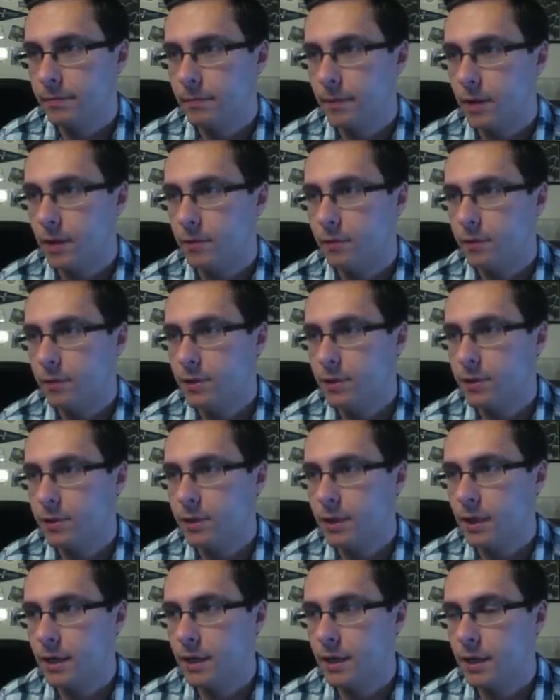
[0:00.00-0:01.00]
I really
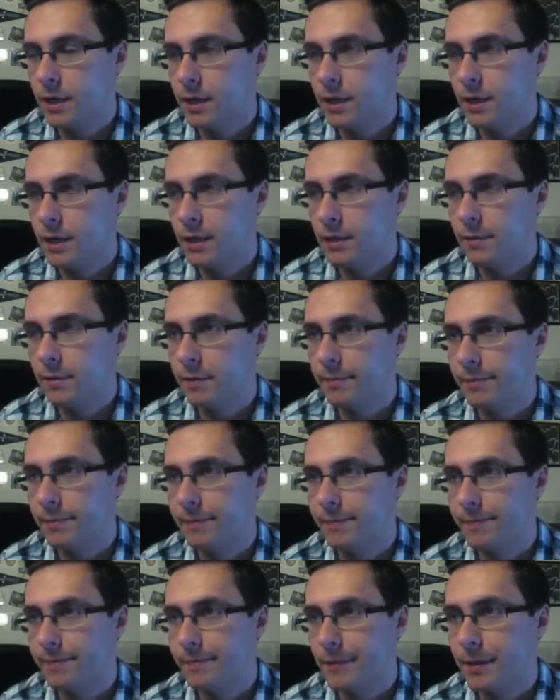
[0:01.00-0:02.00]
should get a
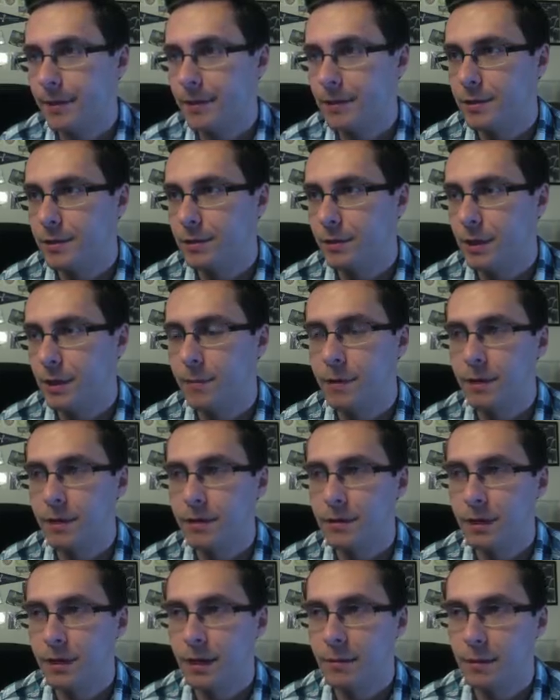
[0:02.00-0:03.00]
sword. I'm gonna
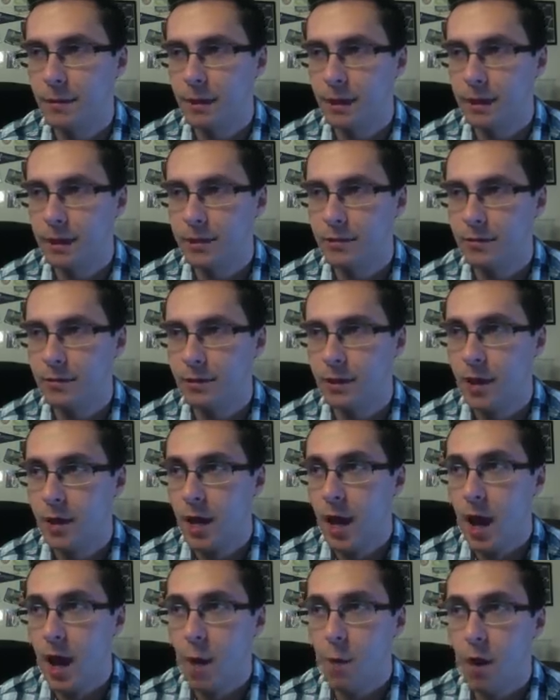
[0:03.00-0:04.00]
do that. I'm gonna get a sword.
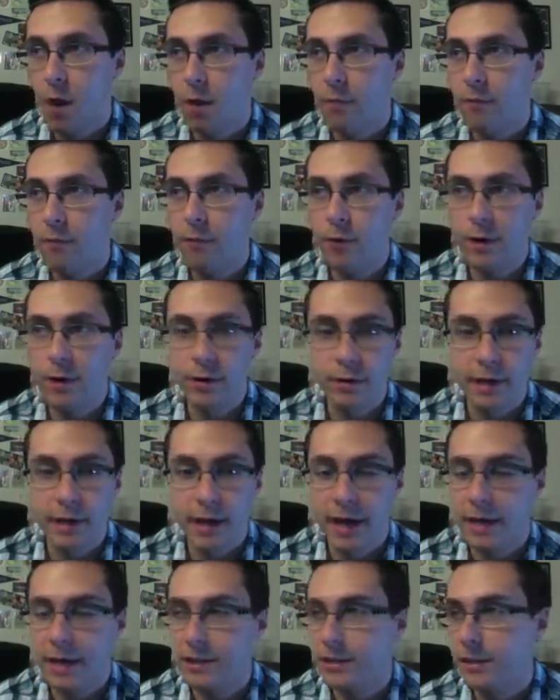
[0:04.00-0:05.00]
Well, before I do that,
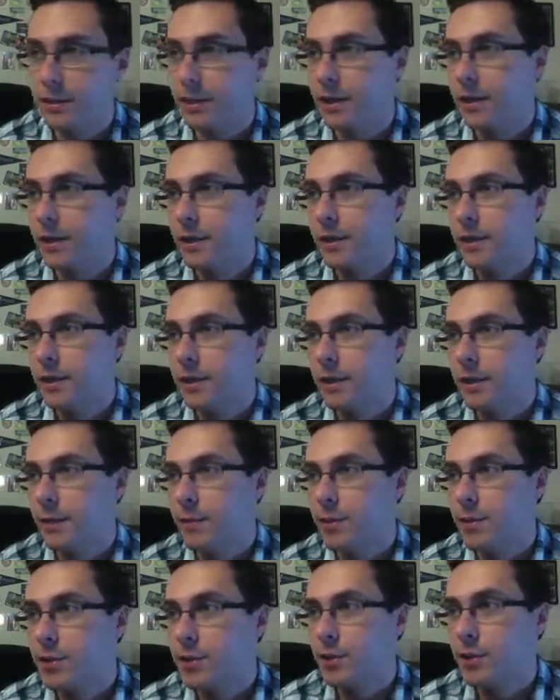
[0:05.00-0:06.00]
actually, let
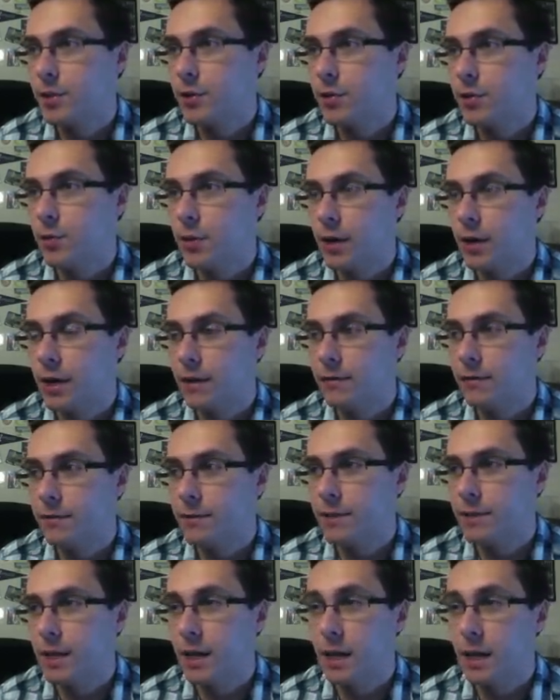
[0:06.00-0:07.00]
me show you what I've
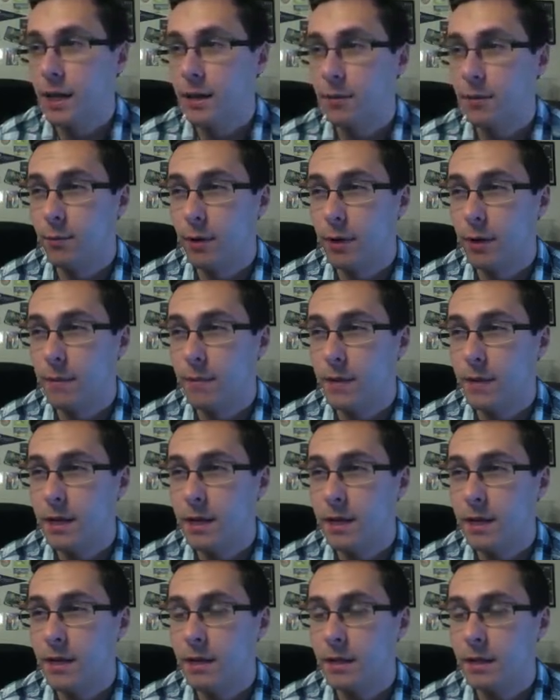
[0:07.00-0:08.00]
done. What I
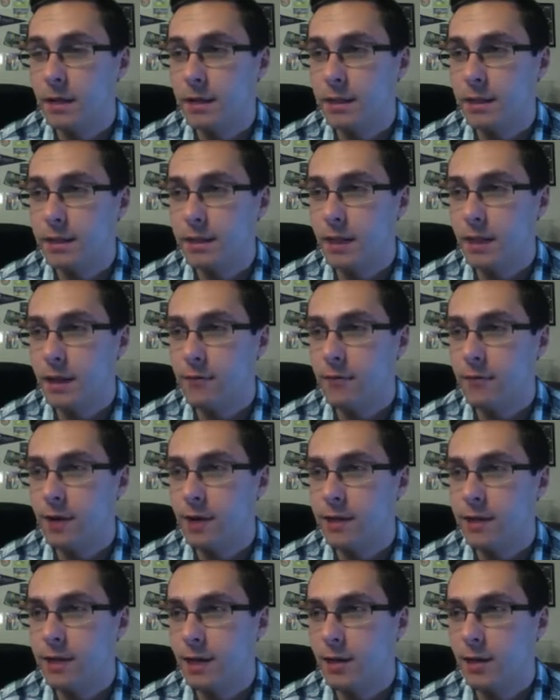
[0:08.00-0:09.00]
mean is, I've
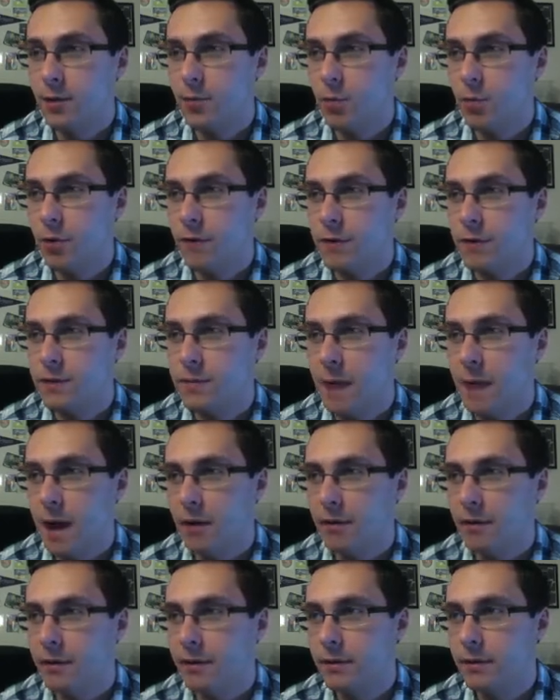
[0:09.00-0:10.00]
cut down a little more of this
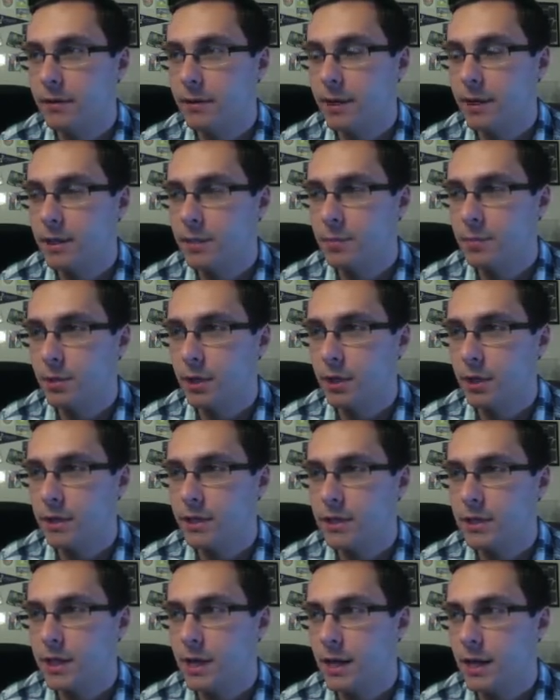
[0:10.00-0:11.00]
mountain. That's a
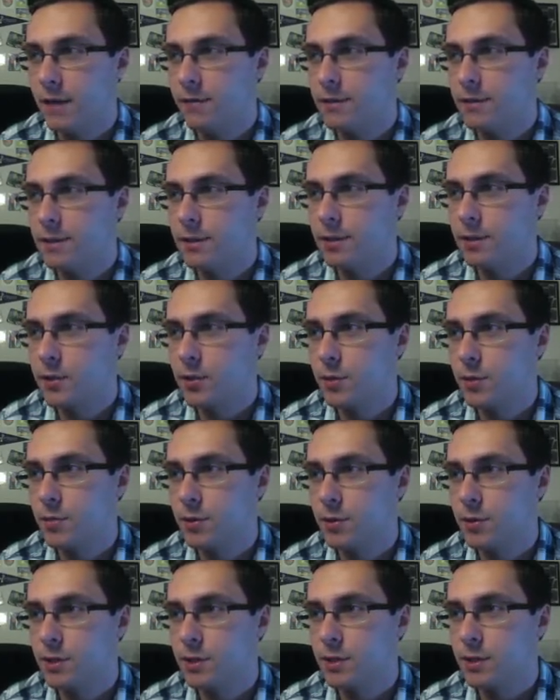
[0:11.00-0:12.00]
plus, and obviously those
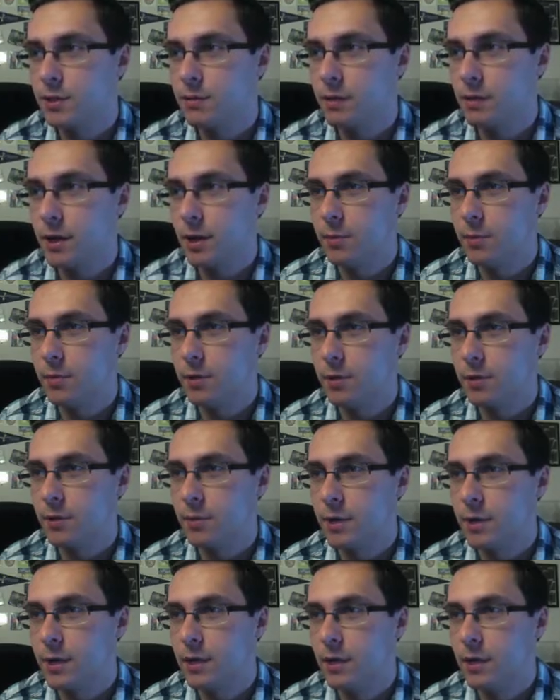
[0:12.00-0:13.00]
creepers helped a little
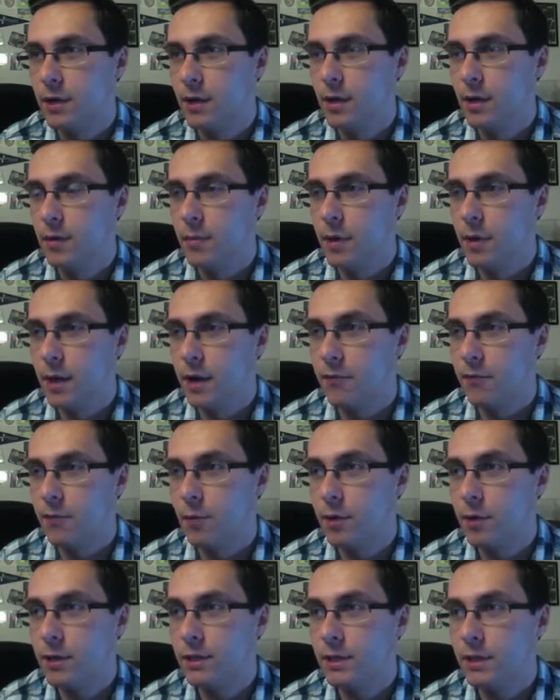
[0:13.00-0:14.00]
bit. But I've
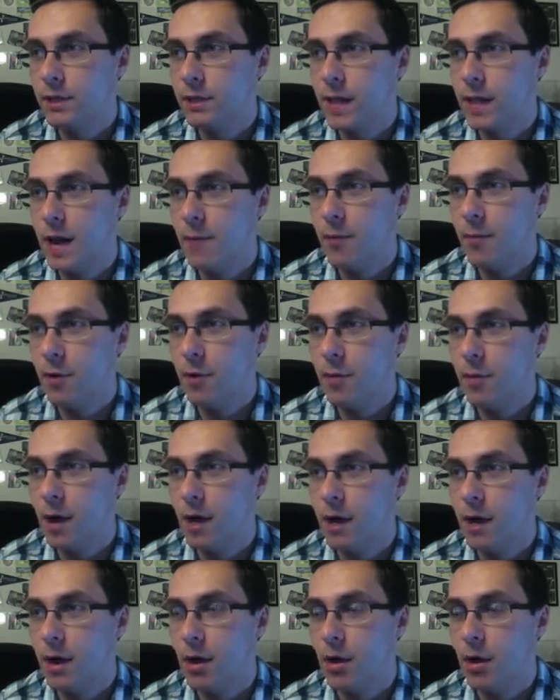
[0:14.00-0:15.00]
worked a lot more on my
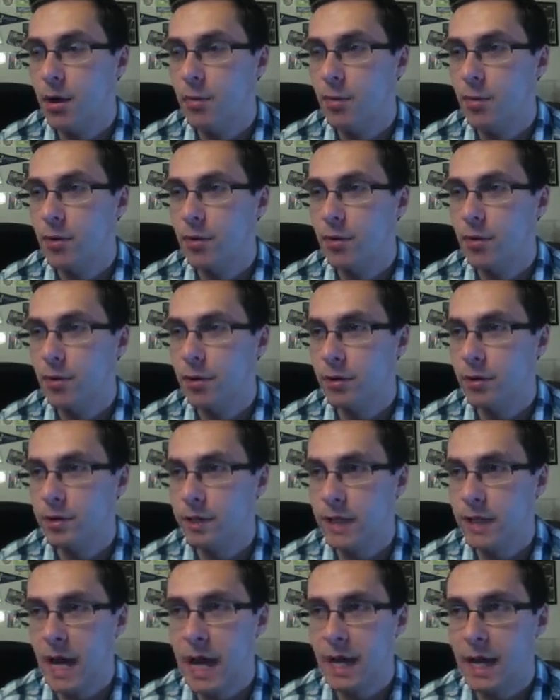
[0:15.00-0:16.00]
harbor
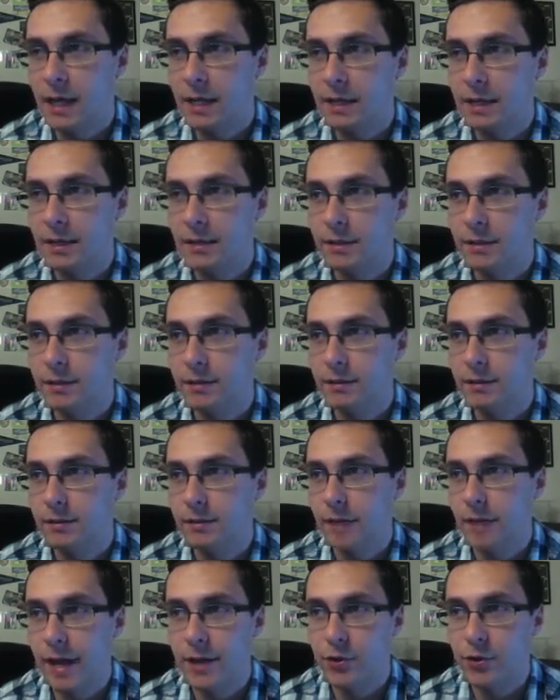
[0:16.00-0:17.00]
dock
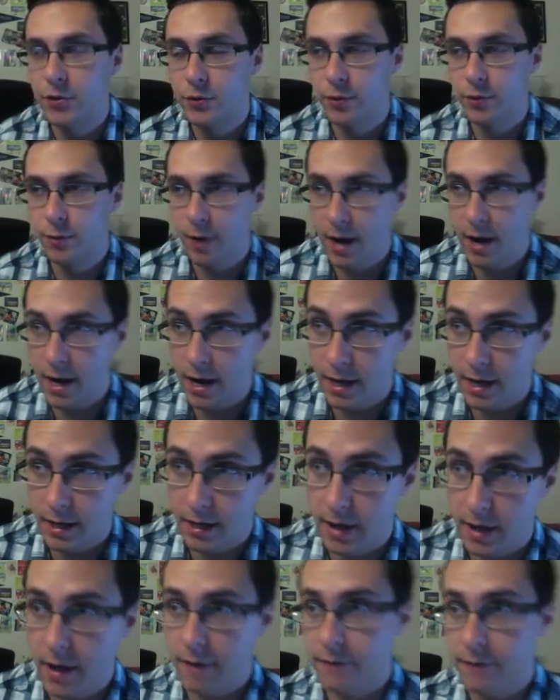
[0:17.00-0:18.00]
entryway
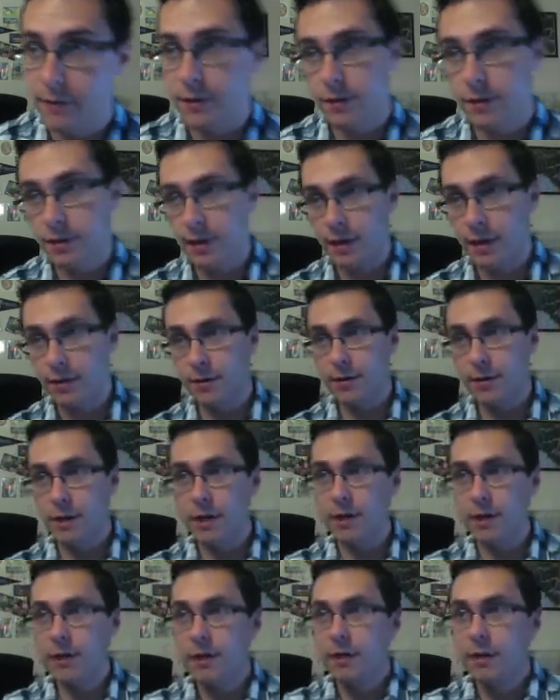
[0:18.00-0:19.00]
visitor center
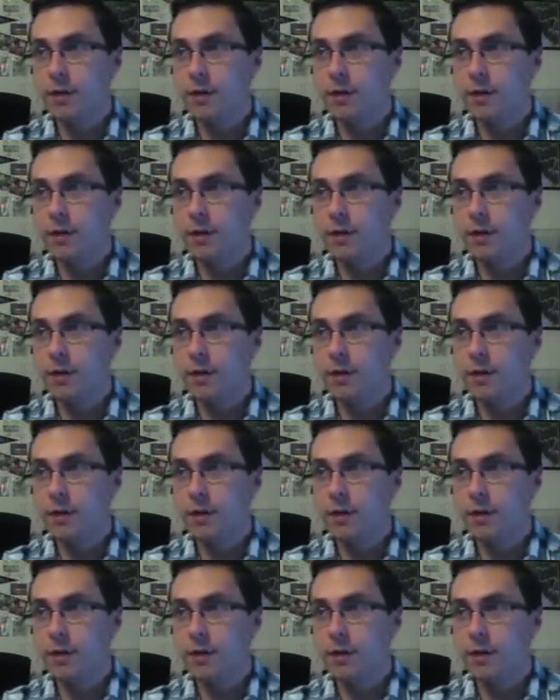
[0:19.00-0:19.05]
thing.